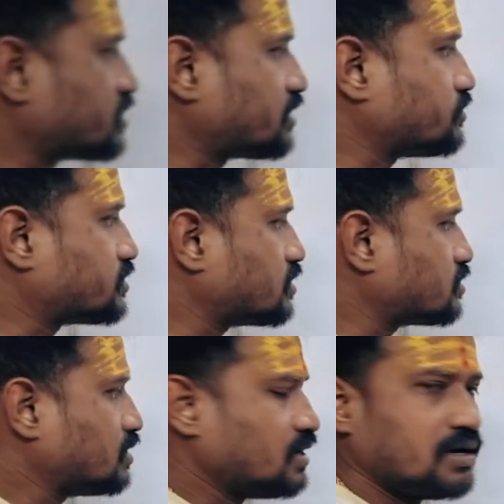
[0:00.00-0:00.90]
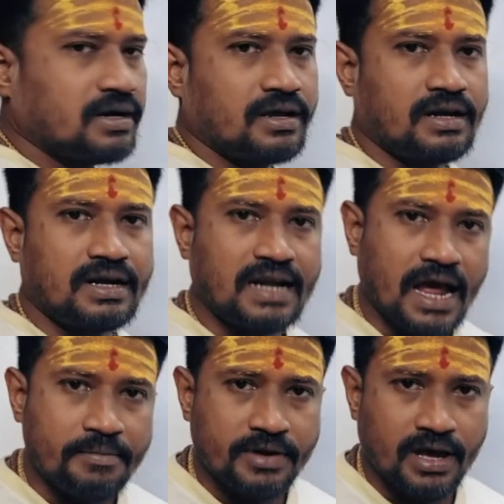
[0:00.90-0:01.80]
services,
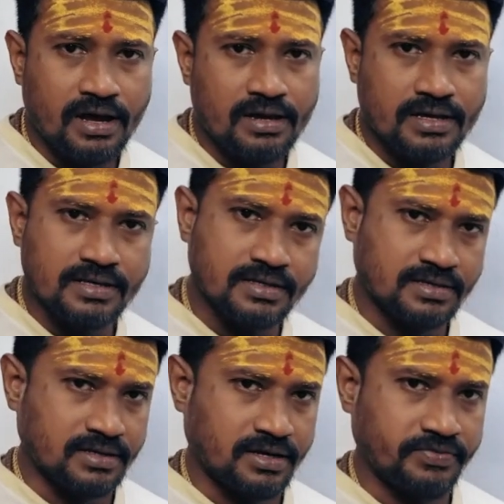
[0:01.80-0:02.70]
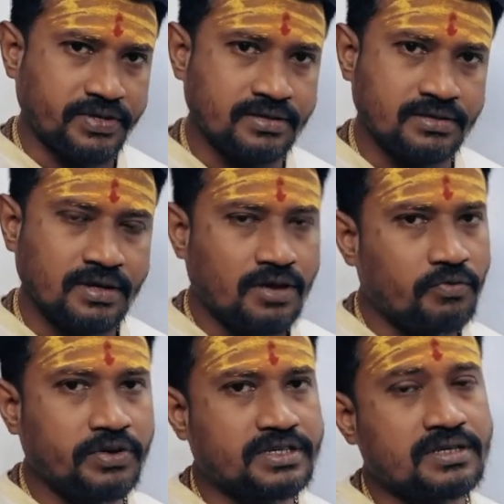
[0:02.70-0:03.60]
Lambda is a service
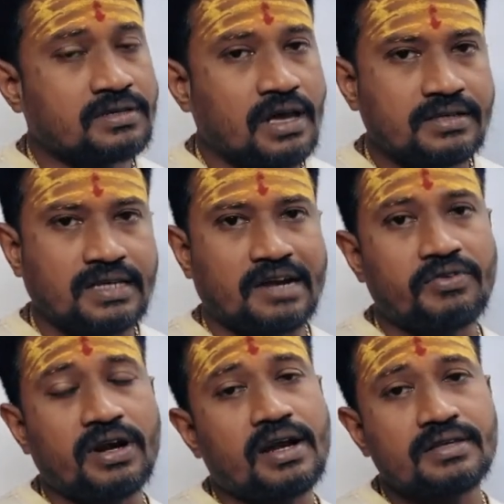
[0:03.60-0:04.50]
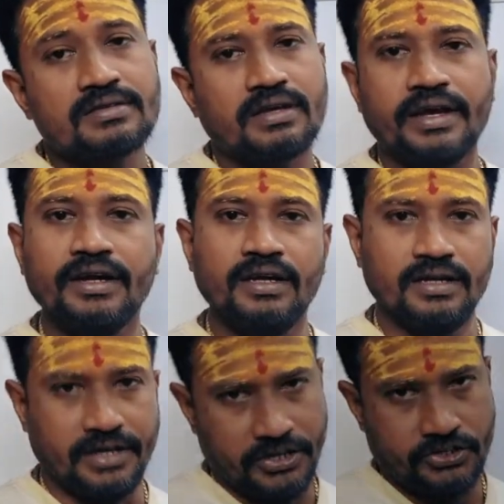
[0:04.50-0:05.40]
which is serverless in
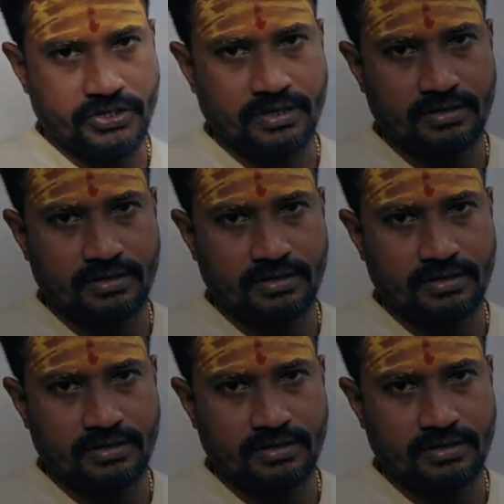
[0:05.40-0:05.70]
nature.